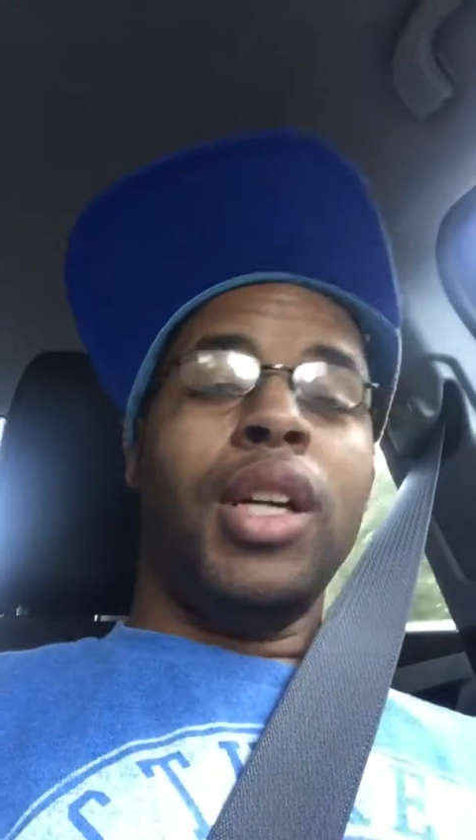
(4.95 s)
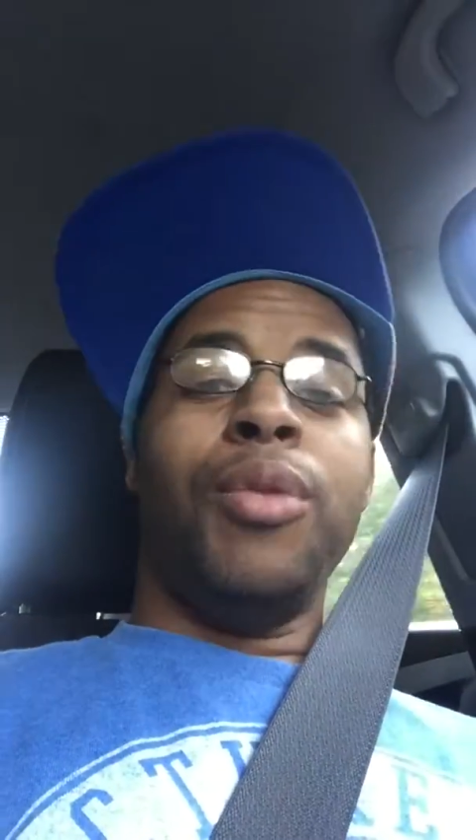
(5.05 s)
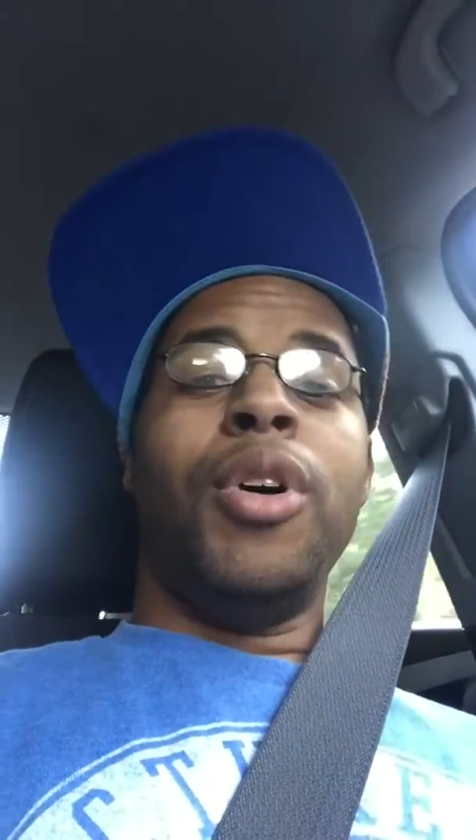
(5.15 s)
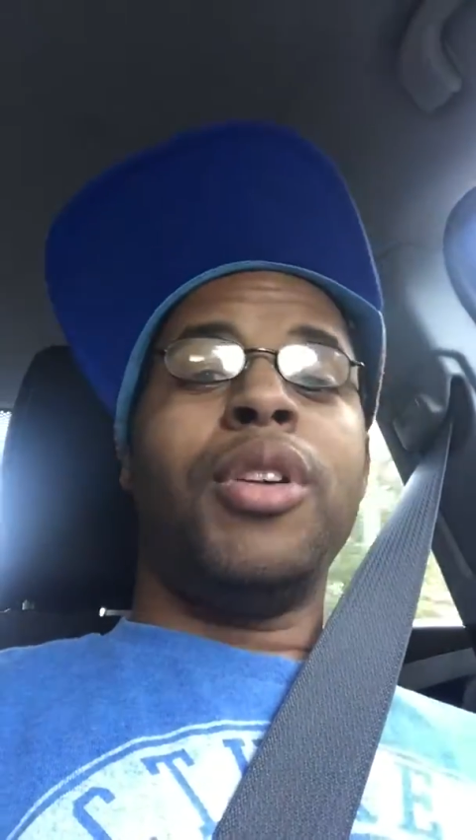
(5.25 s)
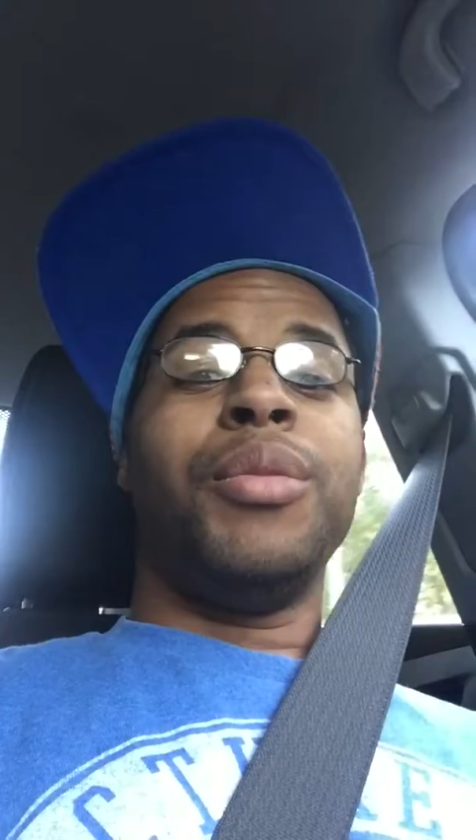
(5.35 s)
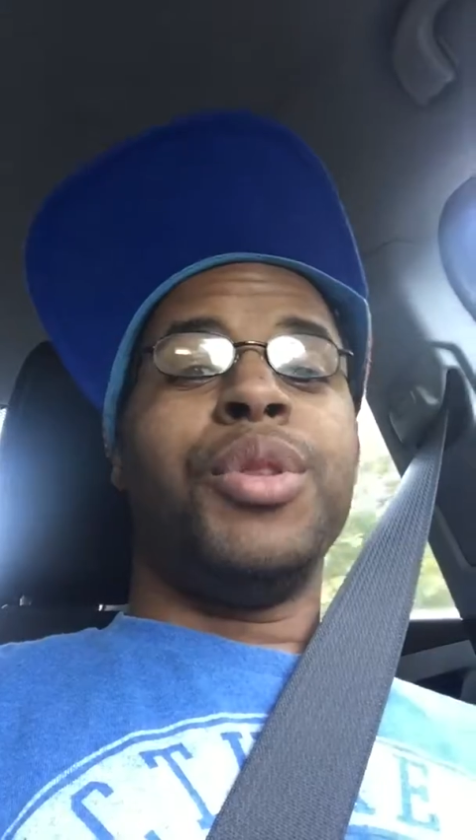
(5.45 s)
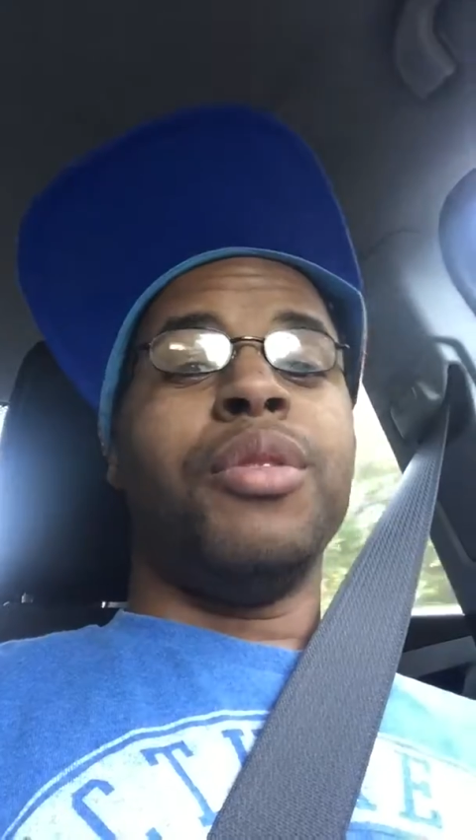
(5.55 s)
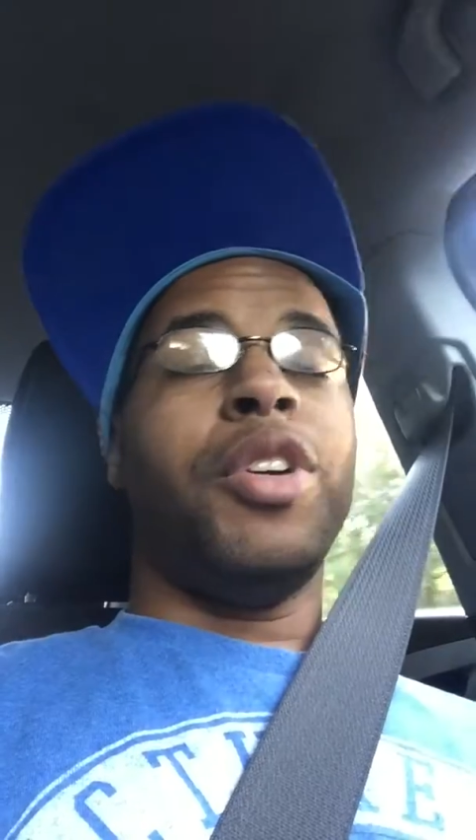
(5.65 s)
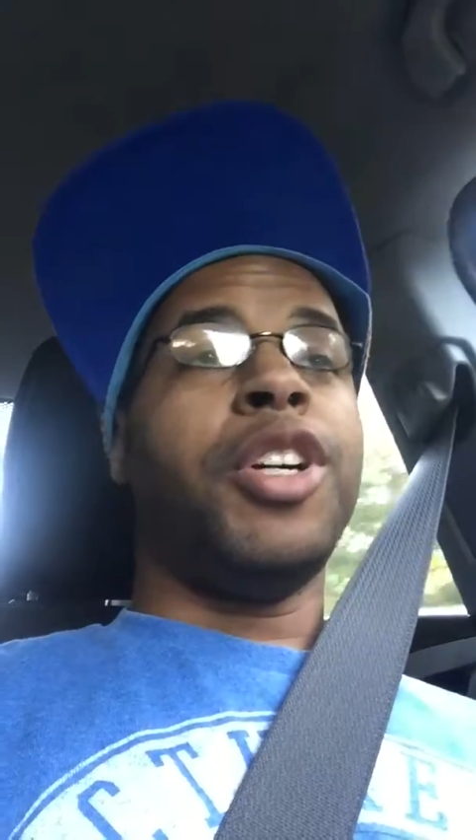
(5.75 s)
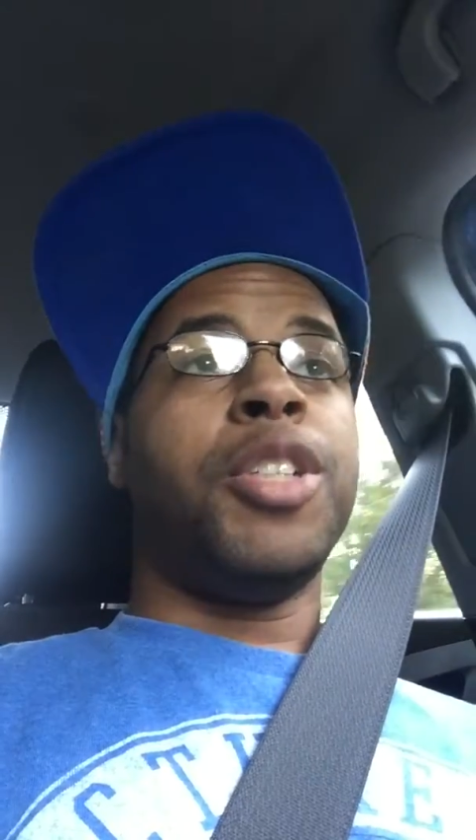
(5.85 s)
And welcome
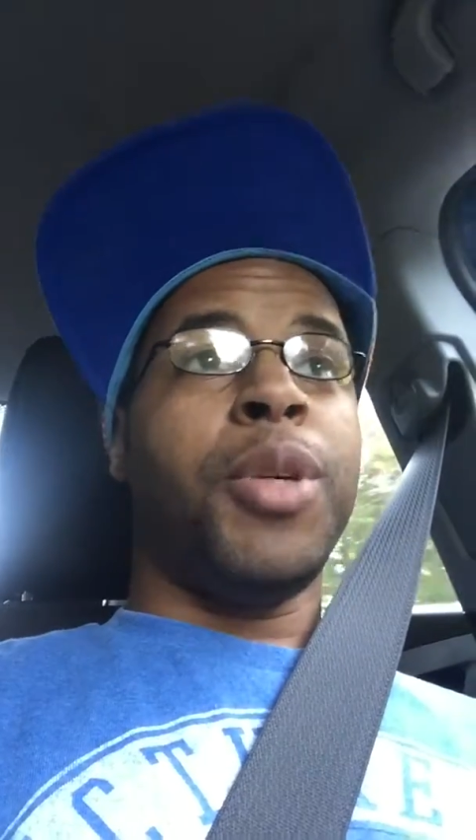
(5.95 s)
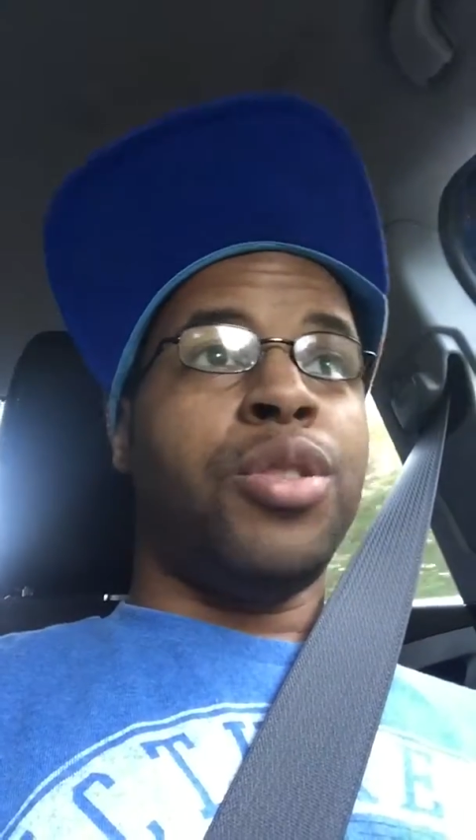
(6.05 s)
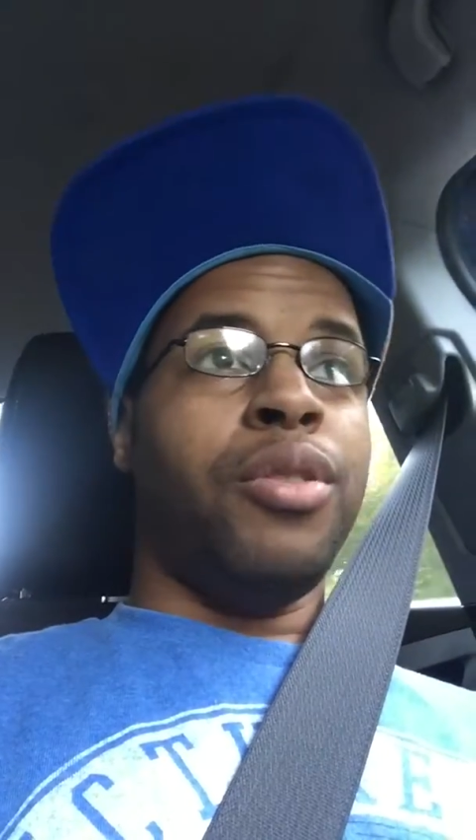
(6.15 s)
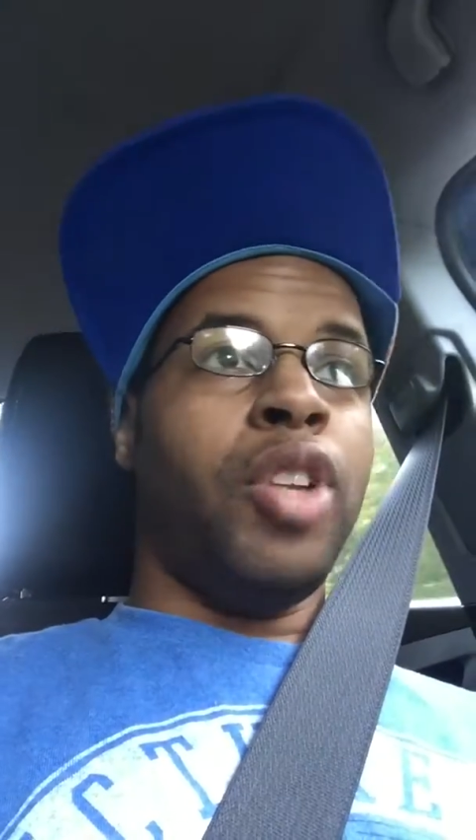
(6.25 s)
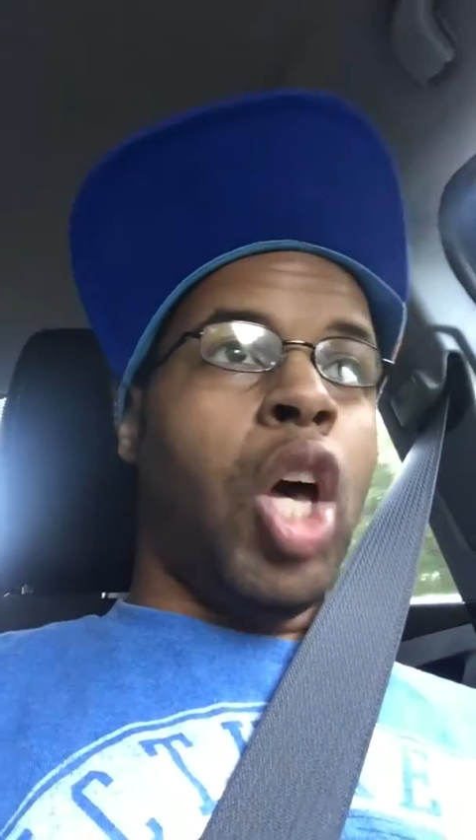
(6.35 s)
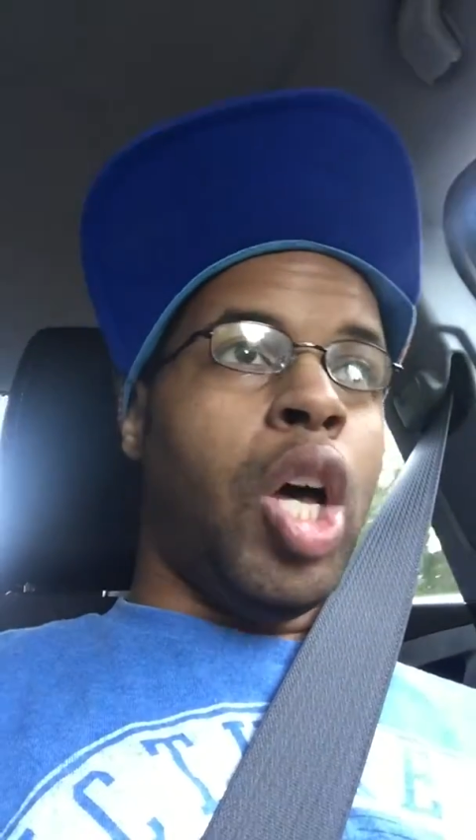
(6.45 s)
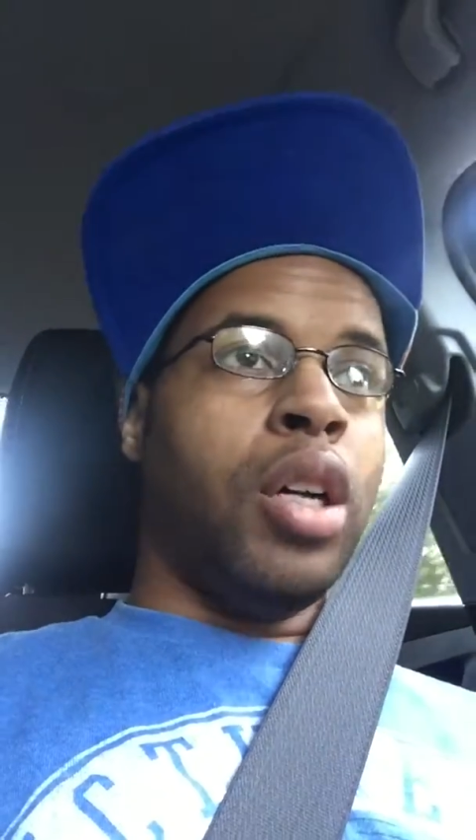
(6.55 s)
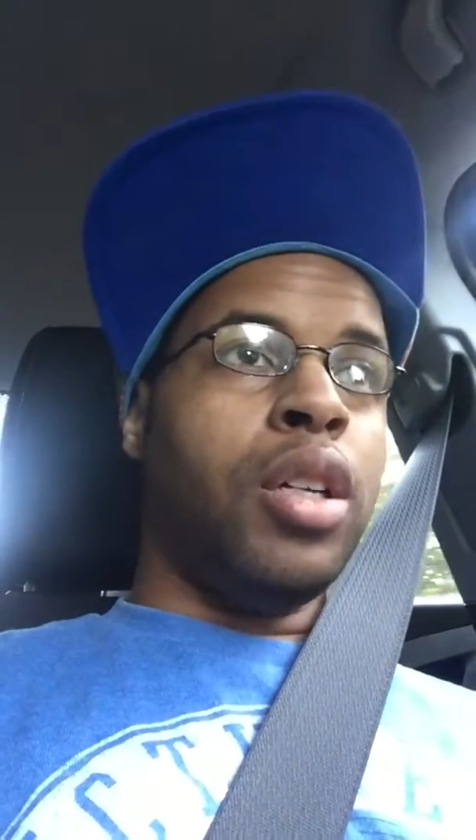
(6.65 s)
to a very special vlog. Head